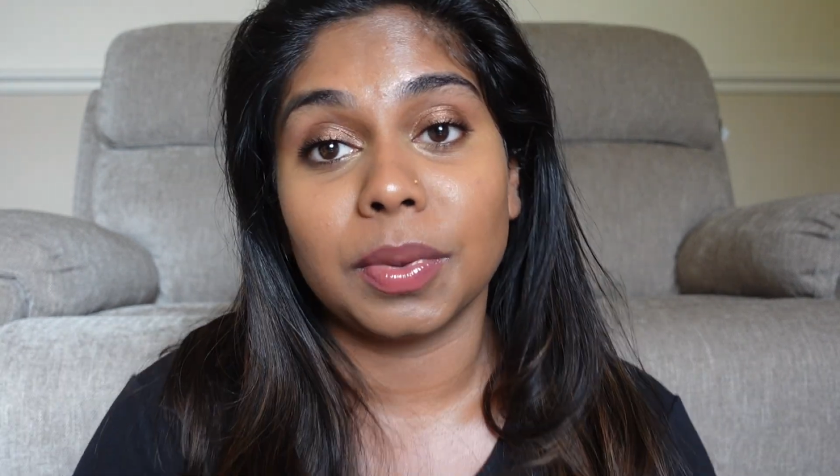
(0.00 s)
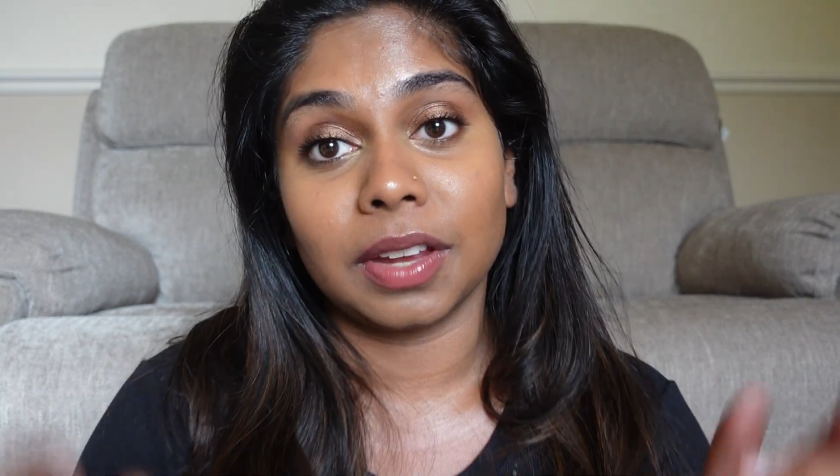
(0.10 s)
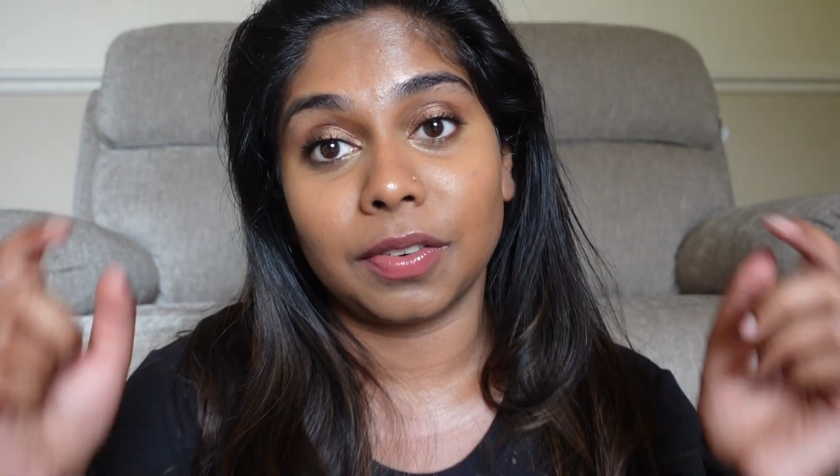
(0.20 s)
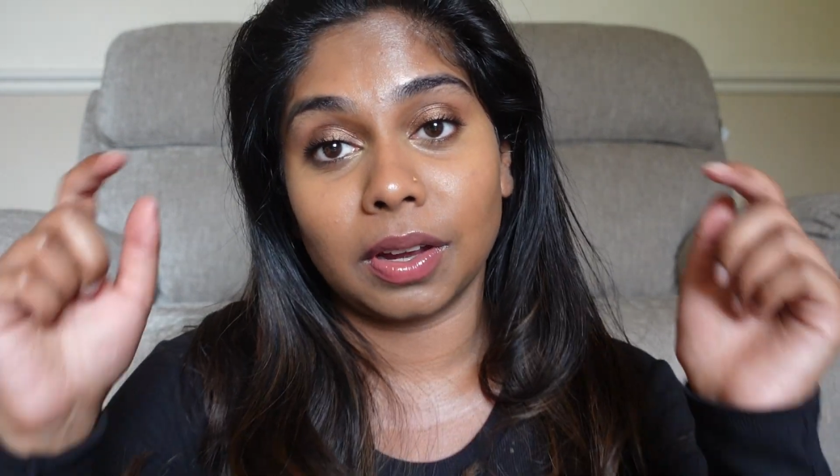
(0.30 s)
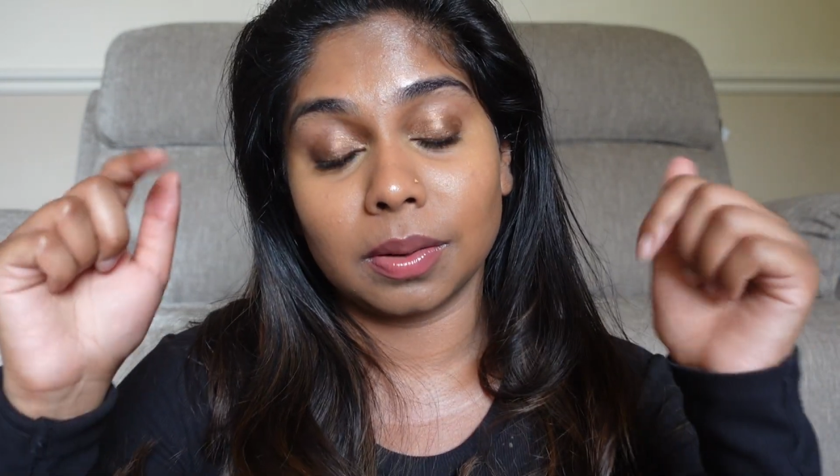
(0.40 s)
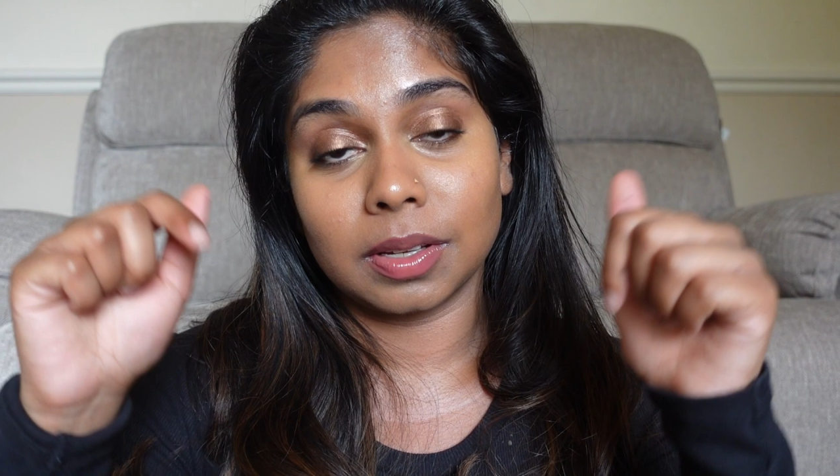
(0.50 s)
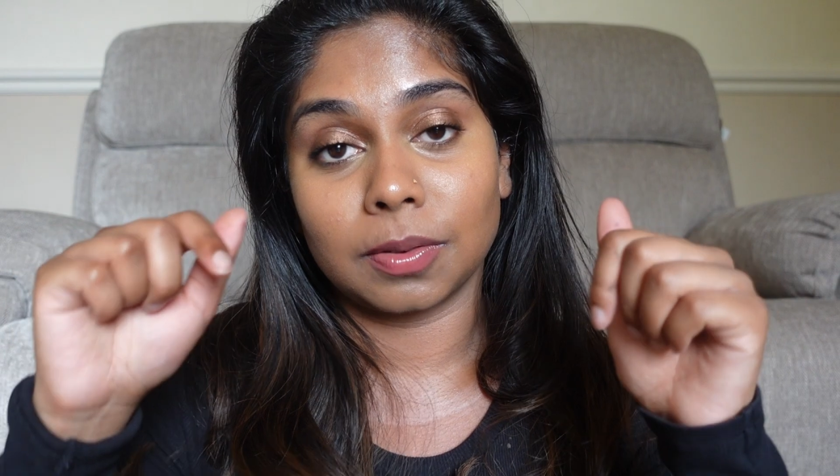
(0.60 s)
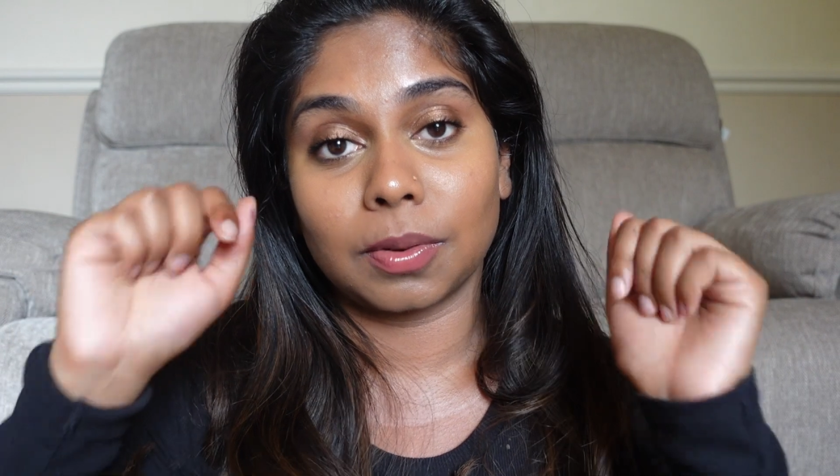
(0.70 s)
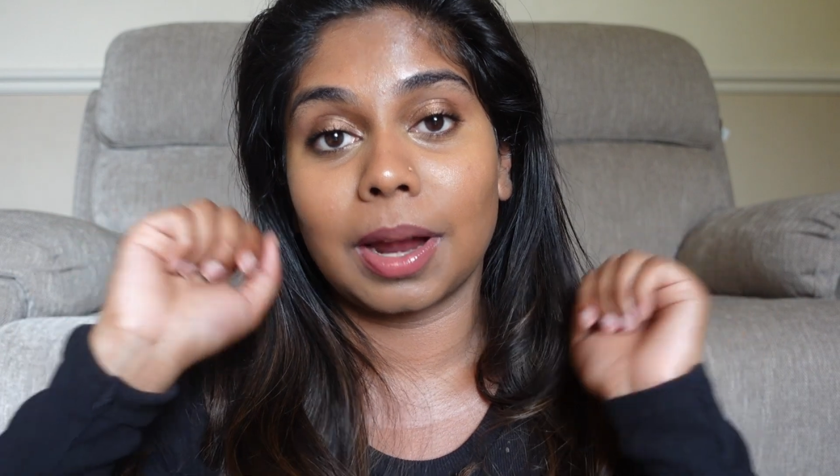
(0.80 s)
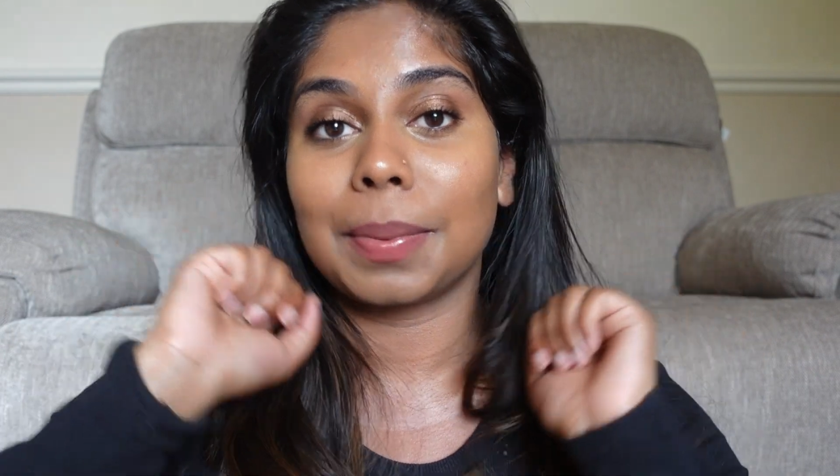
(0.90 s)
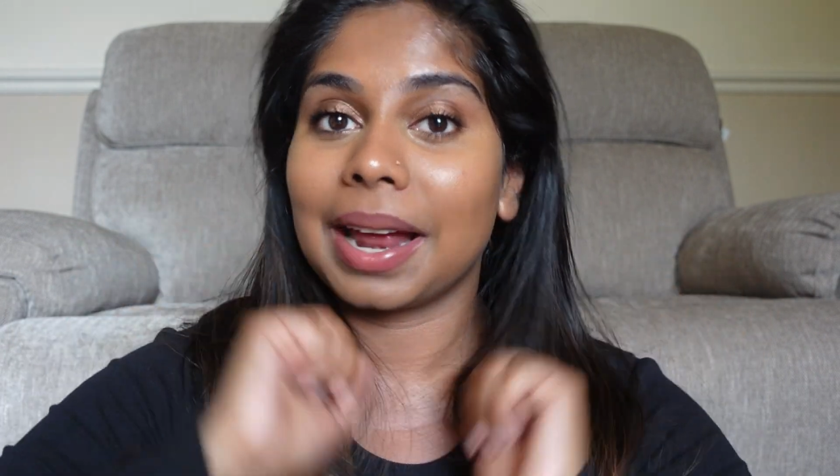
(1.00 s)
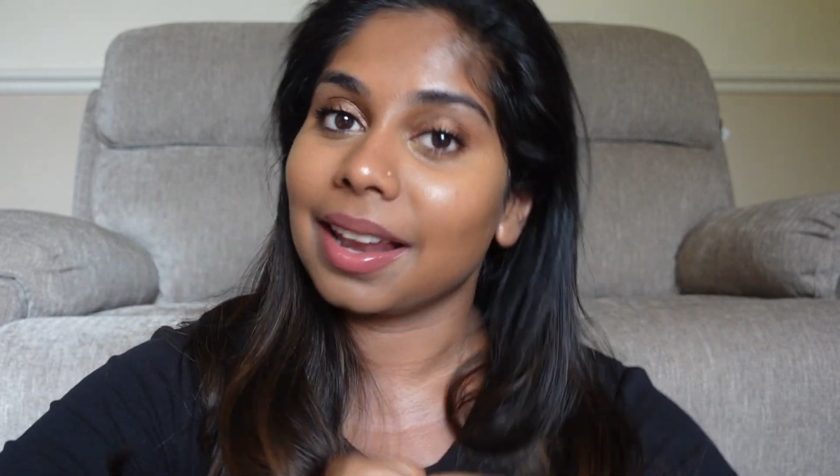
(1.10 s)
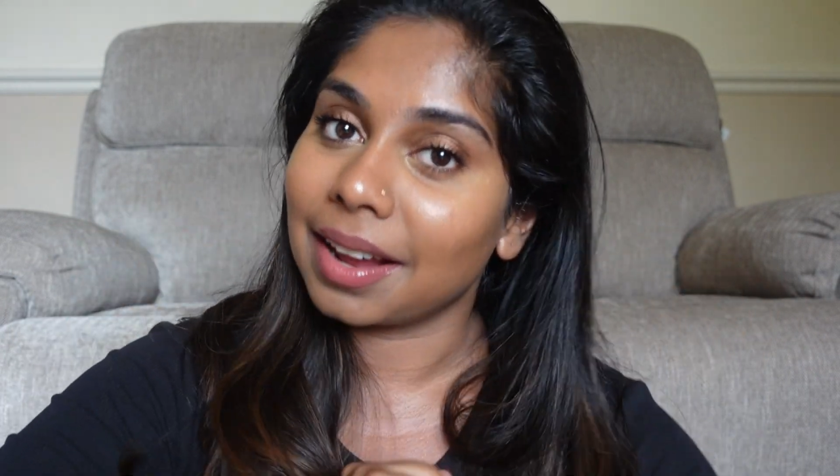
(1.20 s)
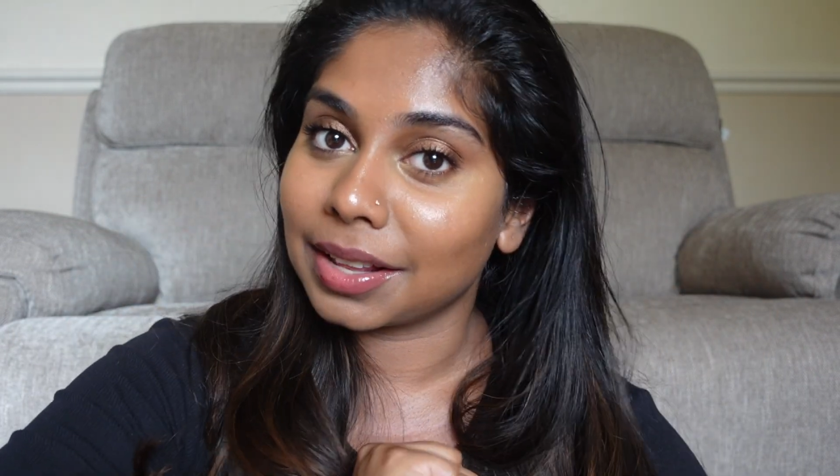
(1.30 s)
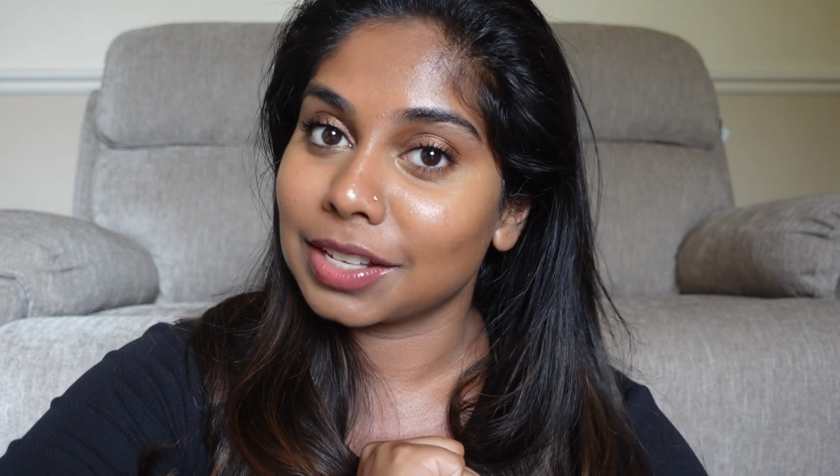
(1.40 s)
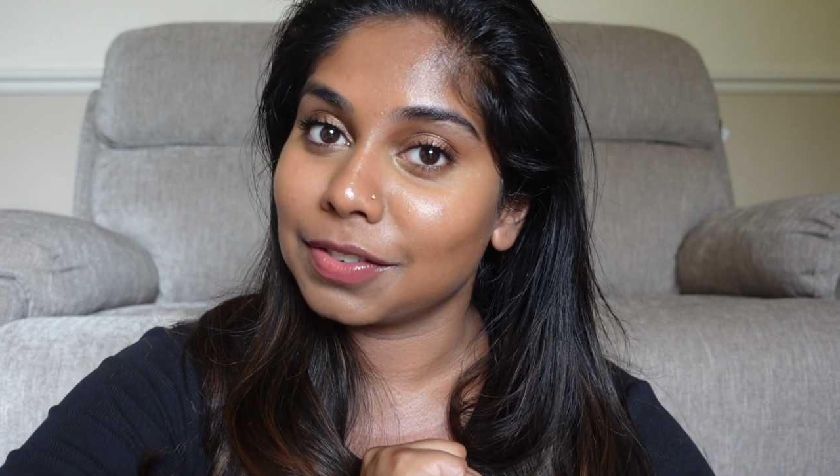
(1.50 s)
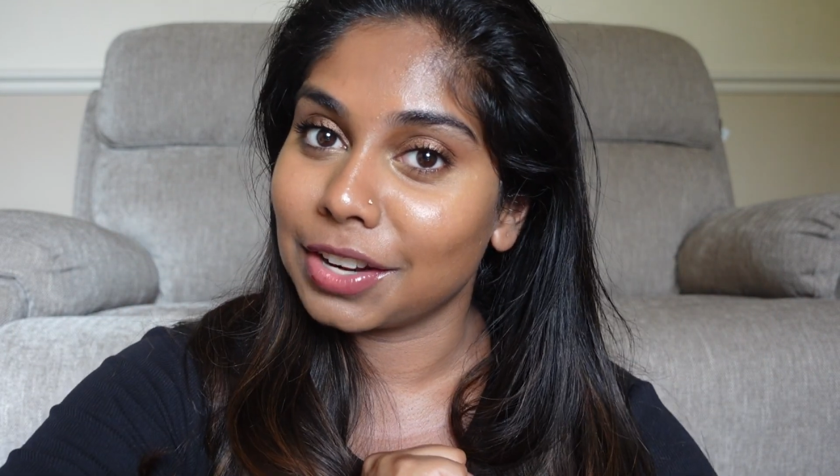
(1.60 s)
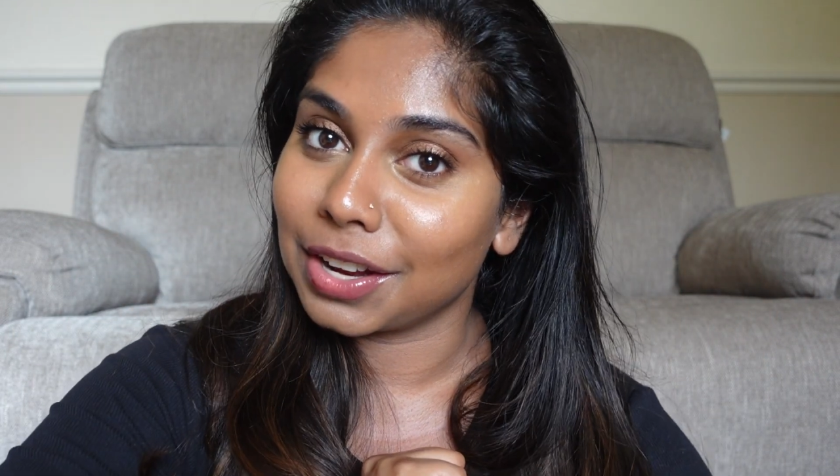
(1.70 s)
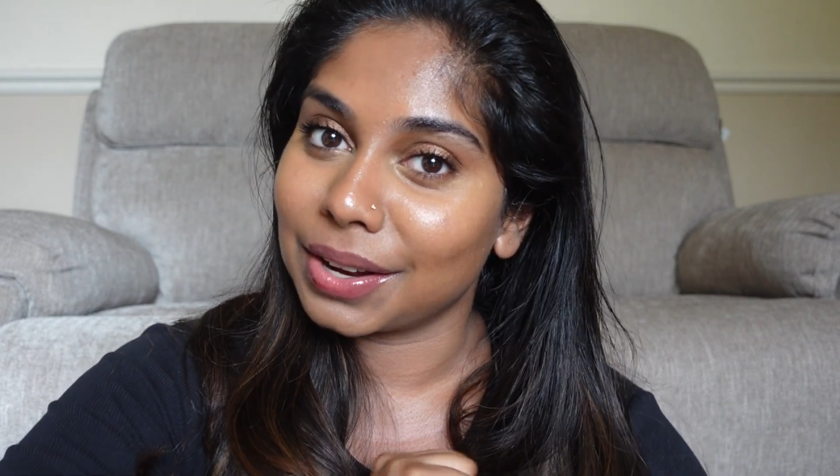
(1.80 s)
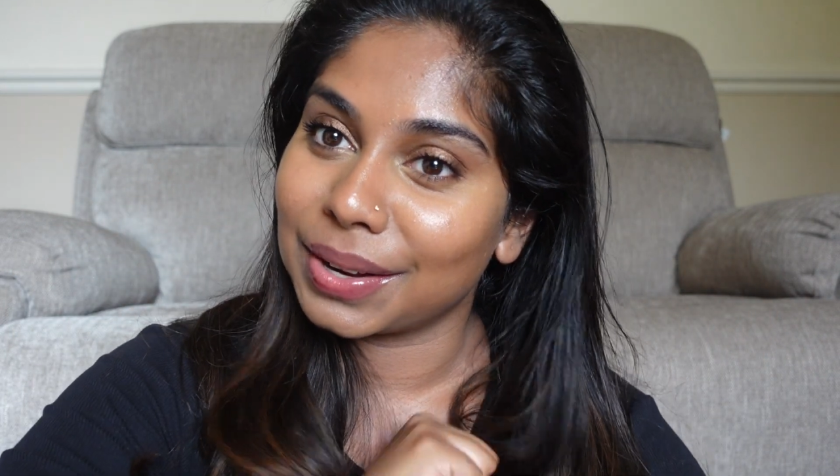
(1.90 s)
if you can subscribe and like this
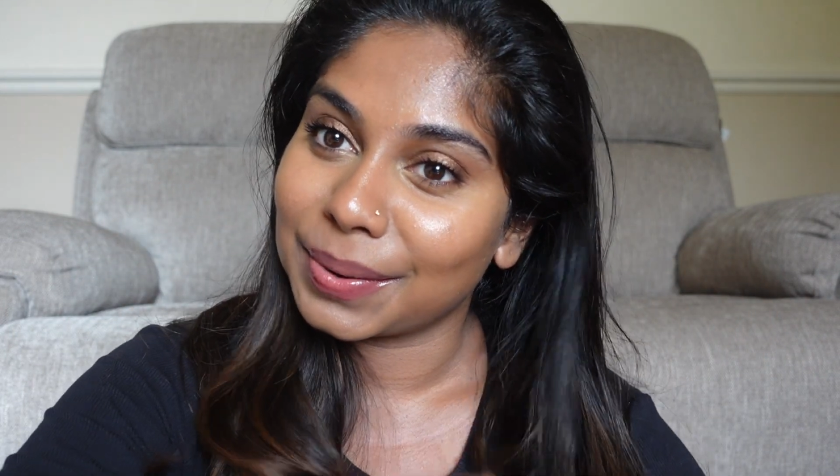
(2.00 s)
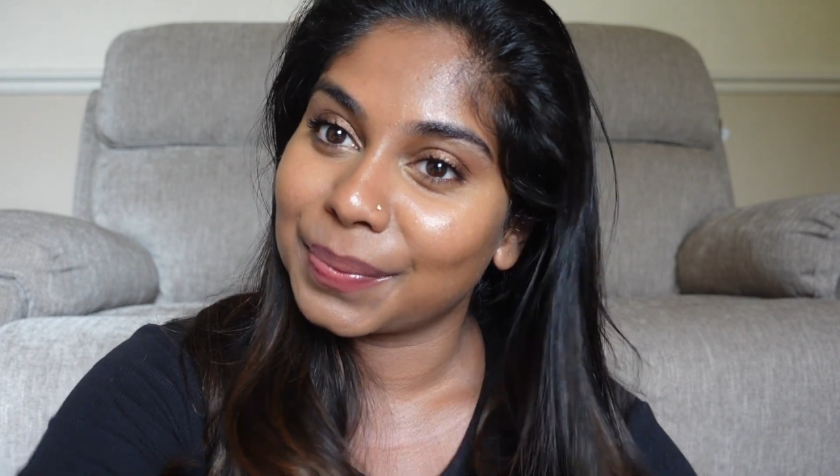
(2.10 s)
video.